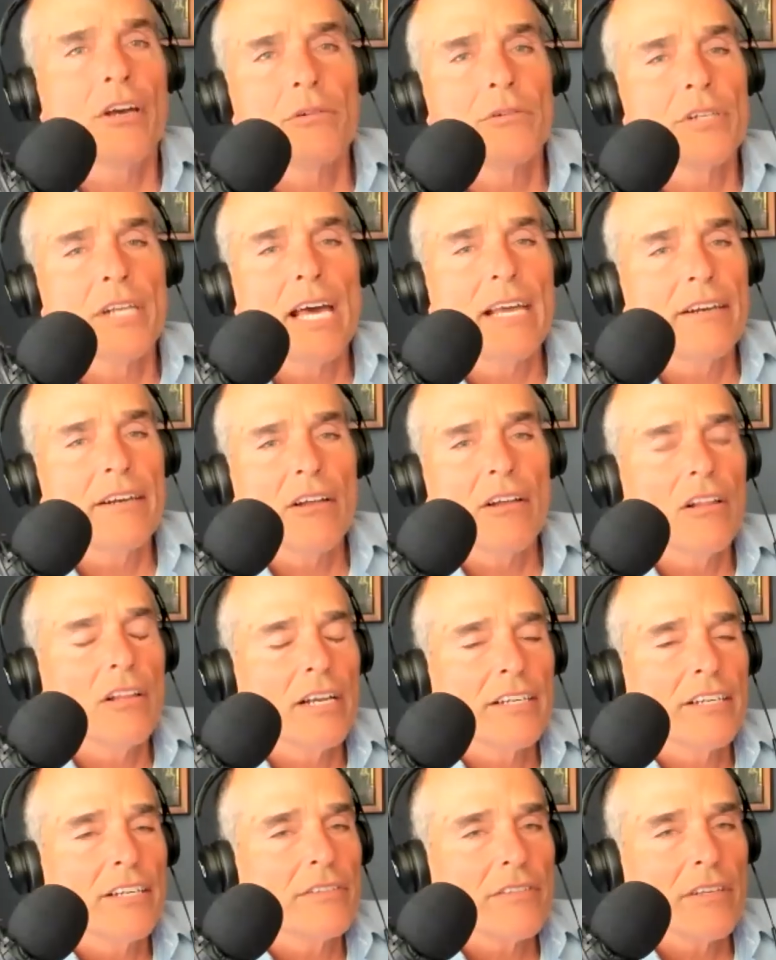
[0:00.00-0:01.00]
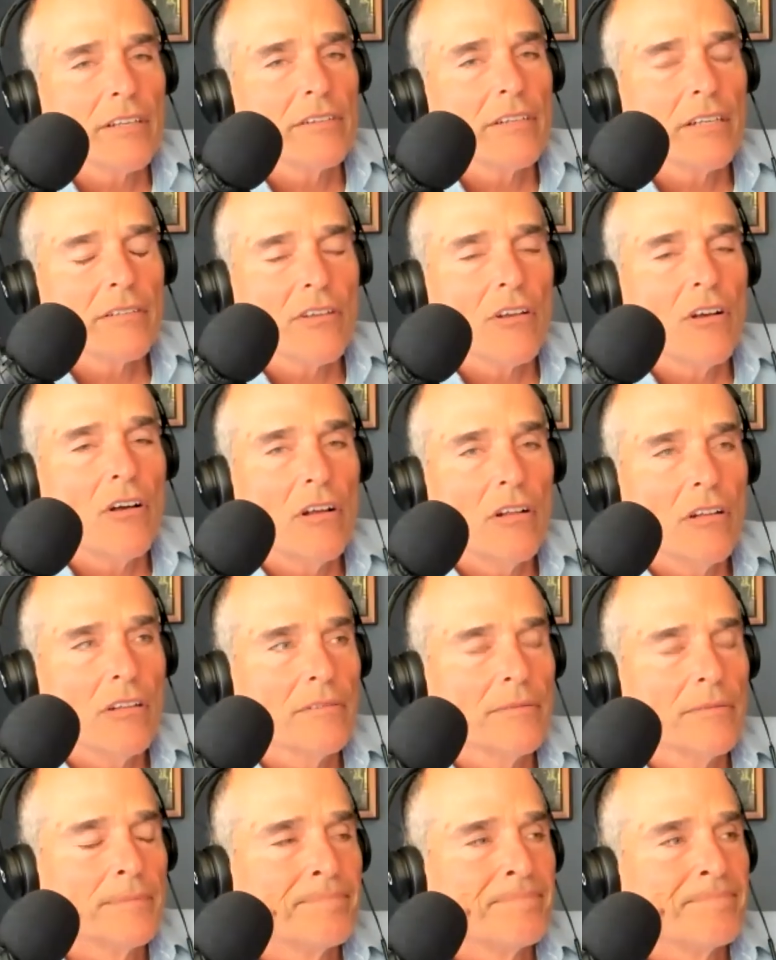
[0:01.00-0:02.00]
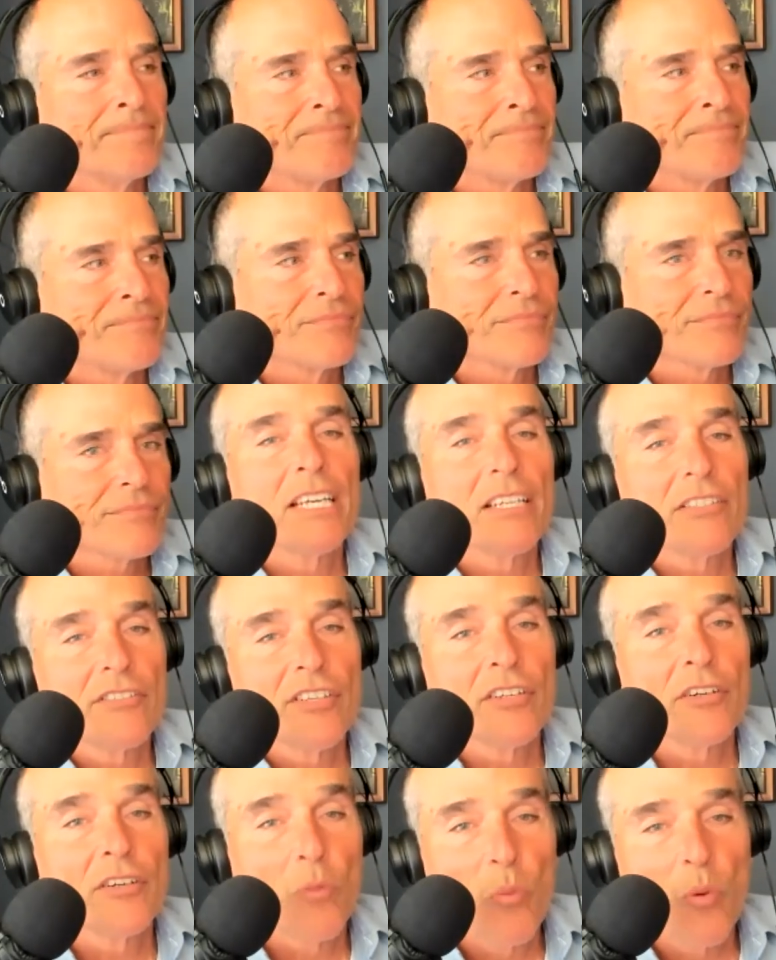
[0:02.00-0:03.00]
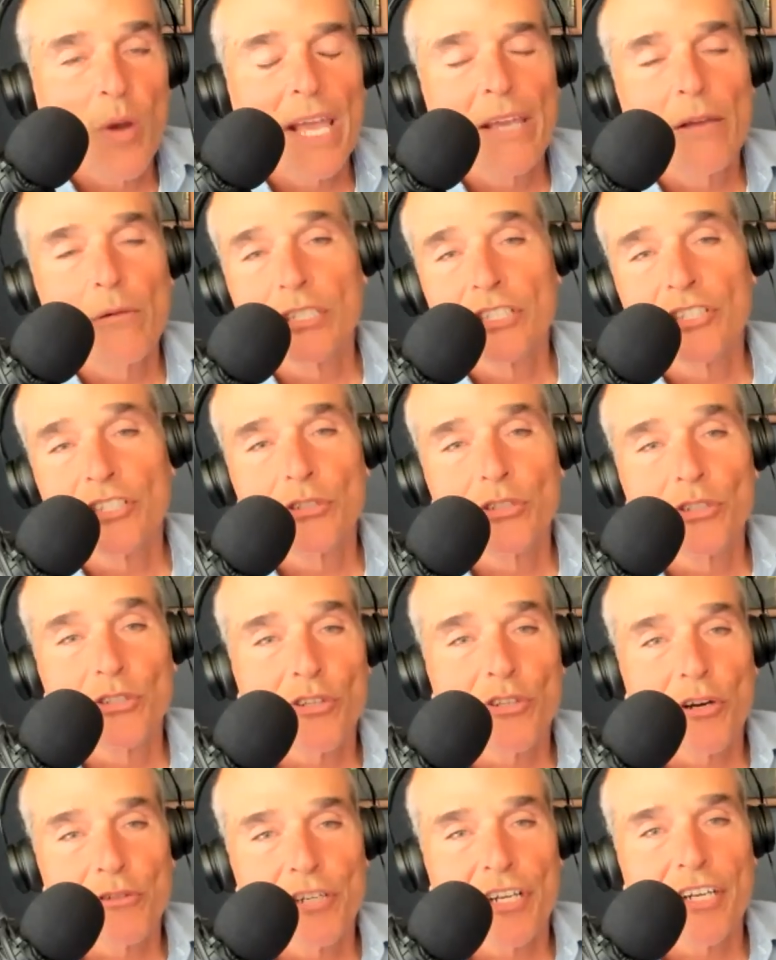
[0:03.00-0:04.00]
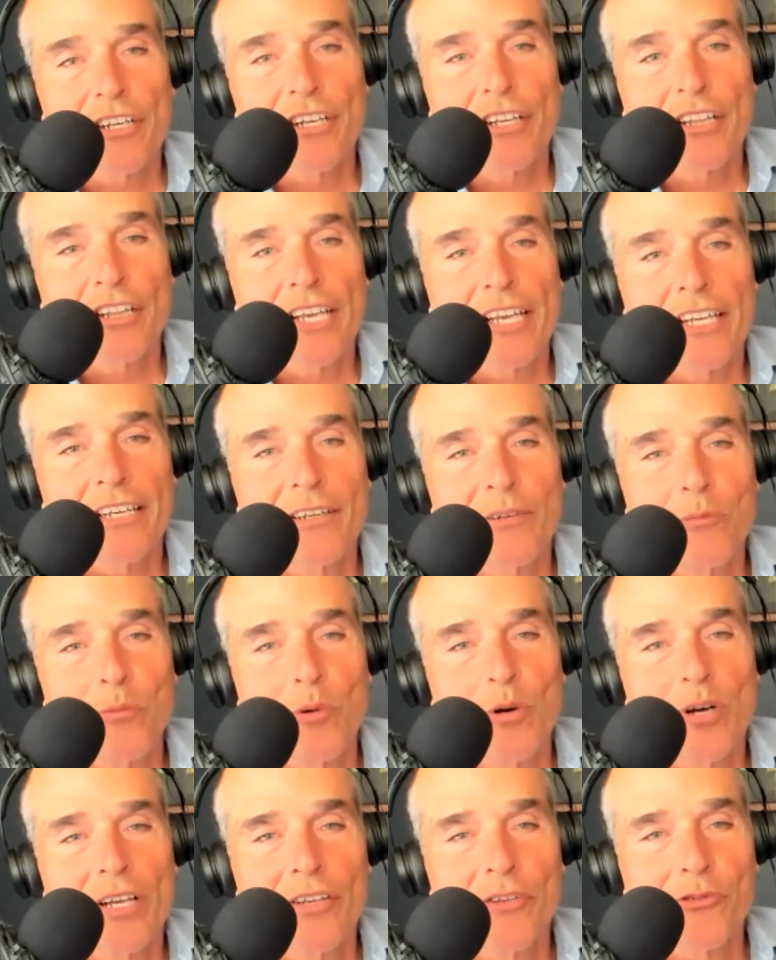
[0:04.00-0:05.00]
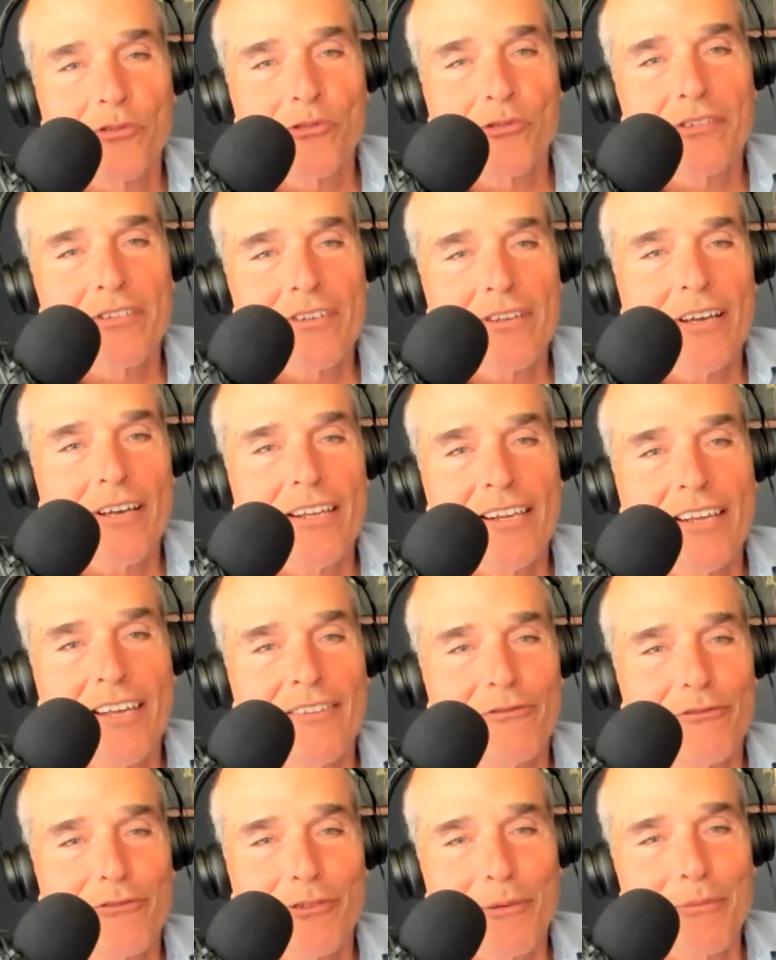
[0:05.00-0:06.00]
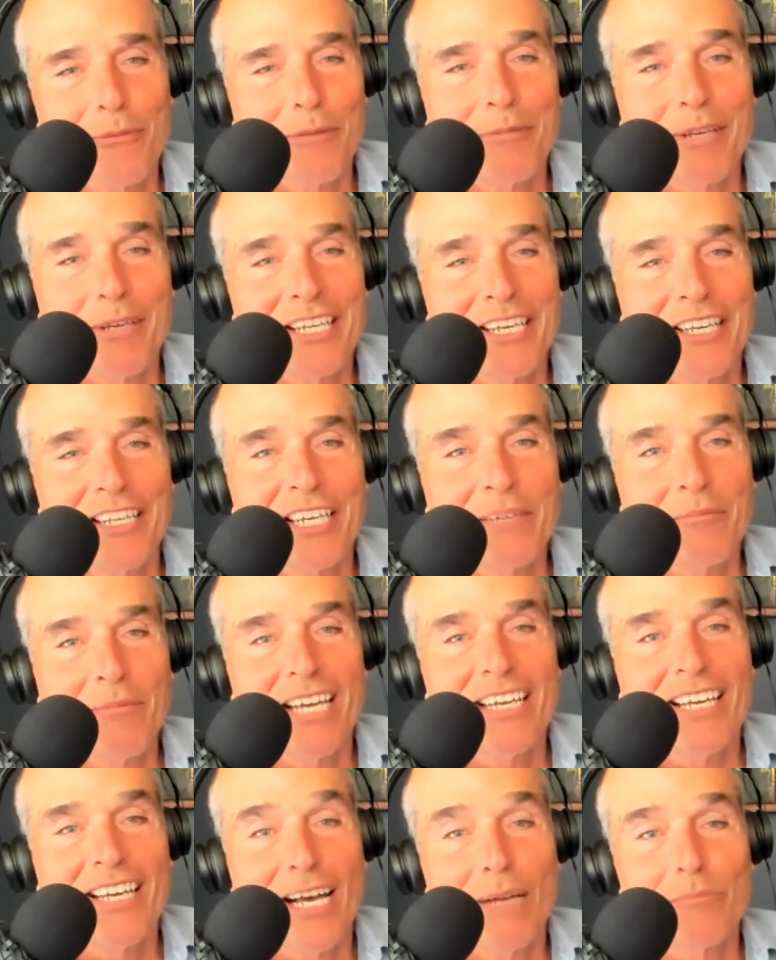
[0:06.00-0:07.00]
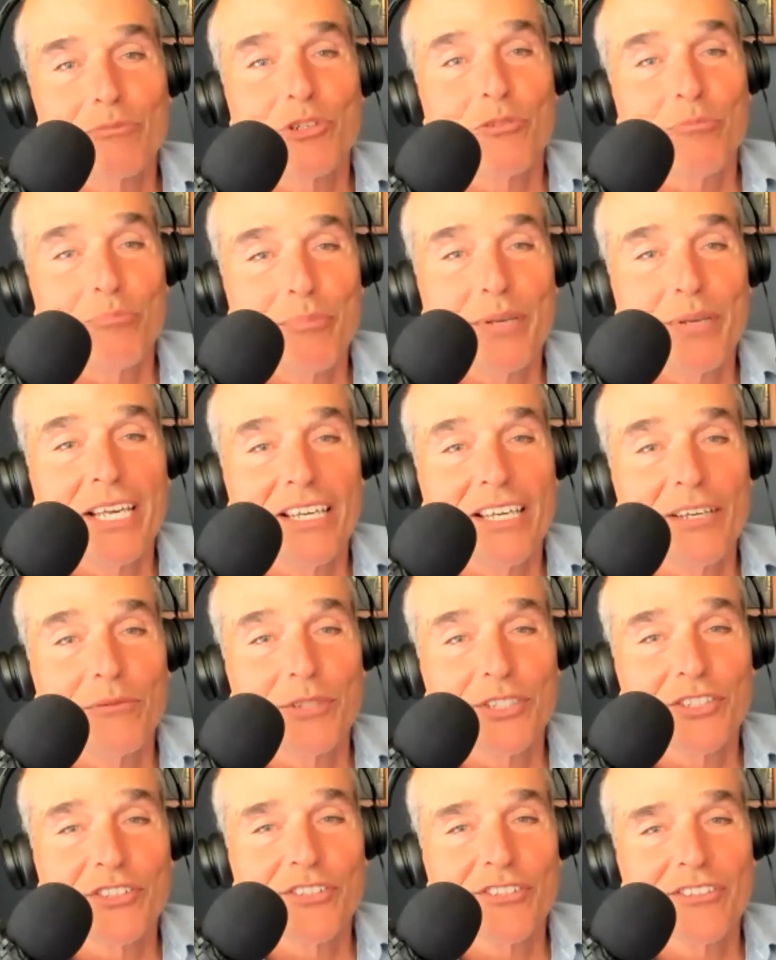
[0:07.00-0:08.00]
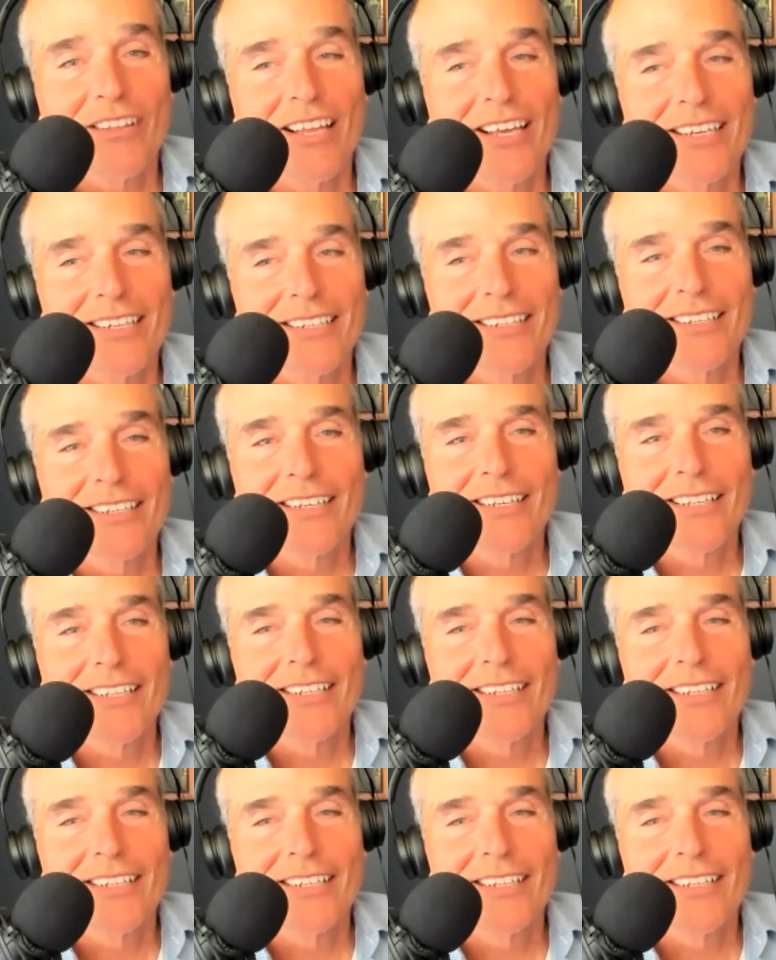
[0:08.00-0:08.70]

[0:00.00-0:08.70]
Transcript: no, not at all. Because that's all. Because in a way, what you just articulated was kind of from the beginning my option B, which is like,